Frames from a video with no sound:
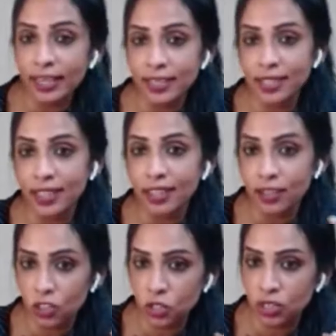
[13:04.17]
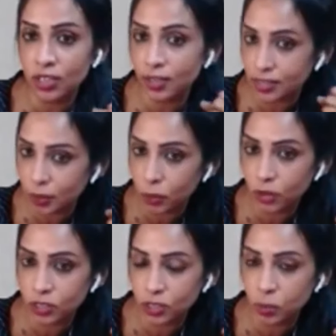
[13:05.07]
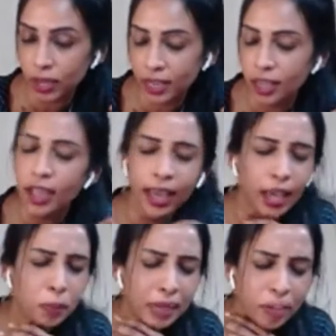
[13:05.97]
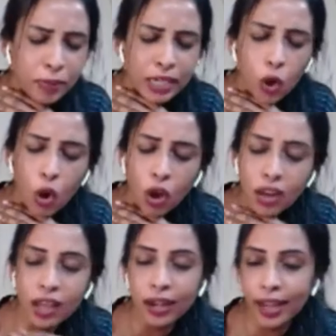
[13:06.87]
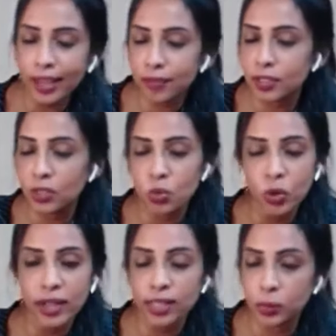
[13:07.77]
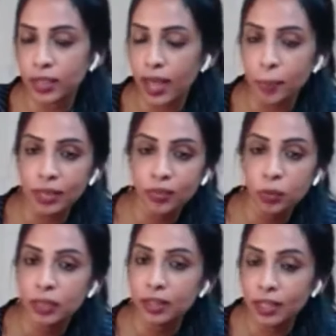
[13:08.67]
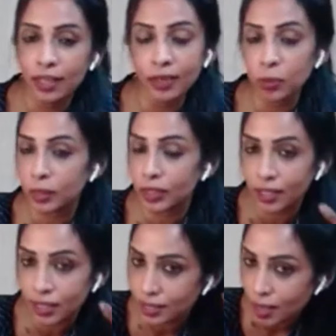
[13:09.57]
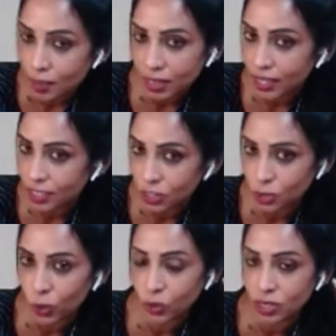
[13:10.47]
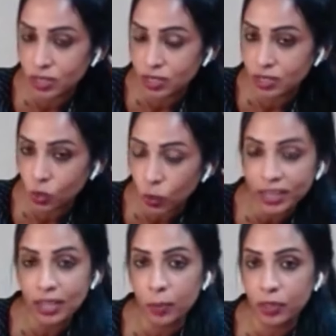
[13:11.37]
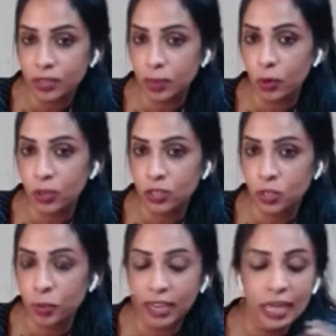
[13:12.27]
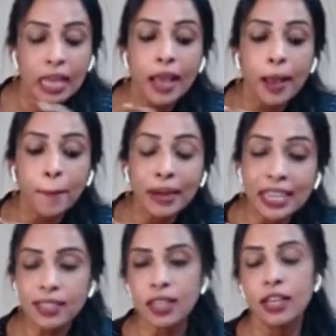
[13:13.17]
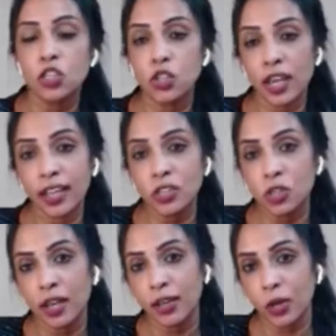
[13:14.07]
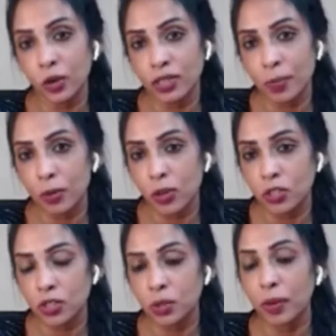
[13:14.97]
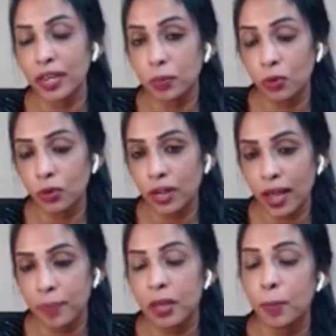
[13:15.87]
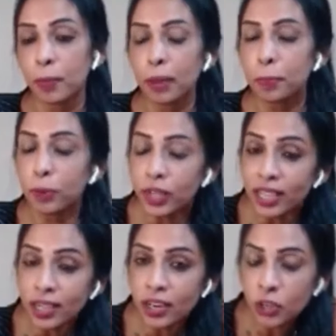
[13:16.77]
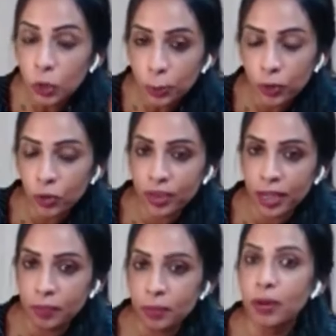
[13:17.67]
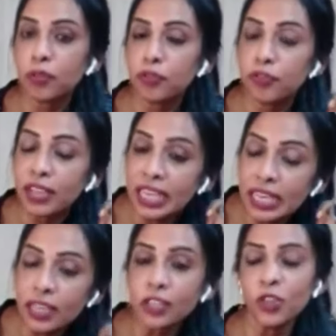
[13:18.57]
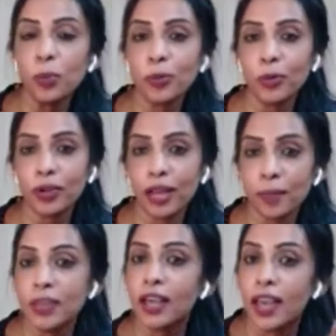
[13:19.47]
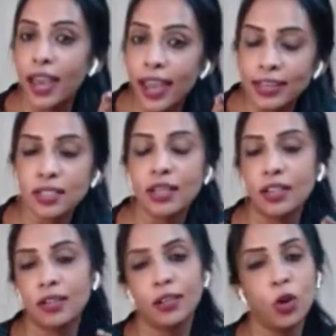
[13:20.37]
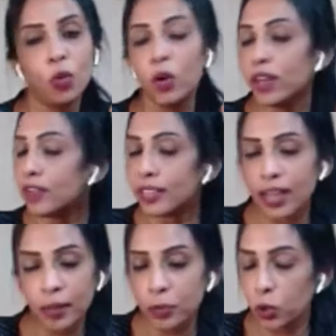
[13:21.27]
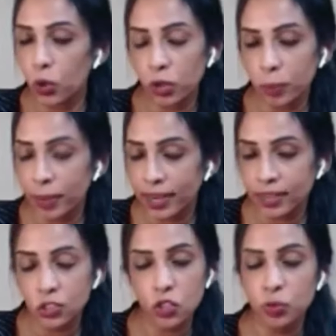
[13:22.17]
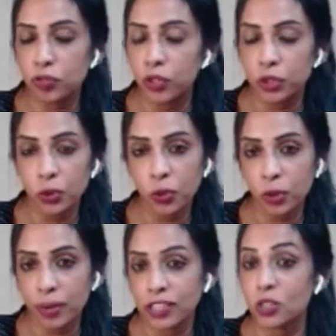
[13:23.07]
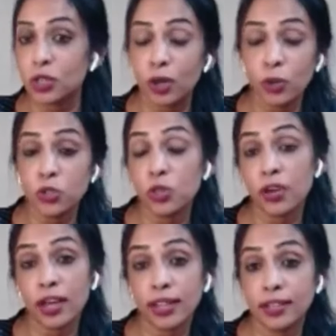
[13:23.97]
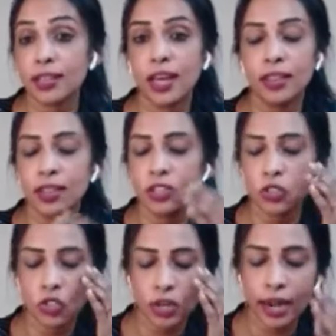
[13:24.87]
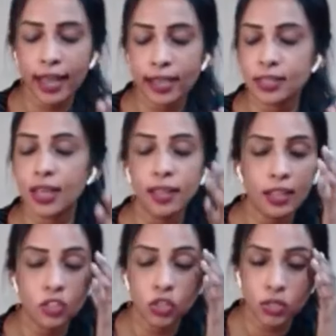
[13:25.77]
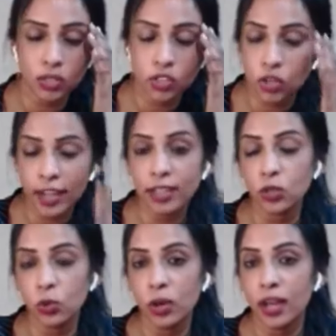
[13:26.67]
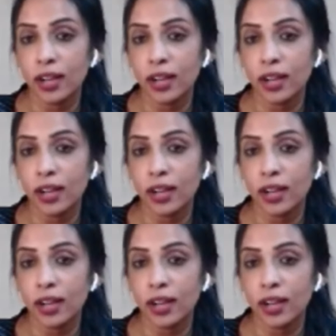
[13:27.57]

it is getting registered in the subconscious mind. And believe me, all our life, this is what has been happening. We've been thinking something, and it just goes and sits quite deep in the subconscious mind. Please change your subconscious mind program by putting in a new program, by feeding a new program at whatever time you go to bed. Just before you go to bed, just close your eyes and then just relax, and then just try to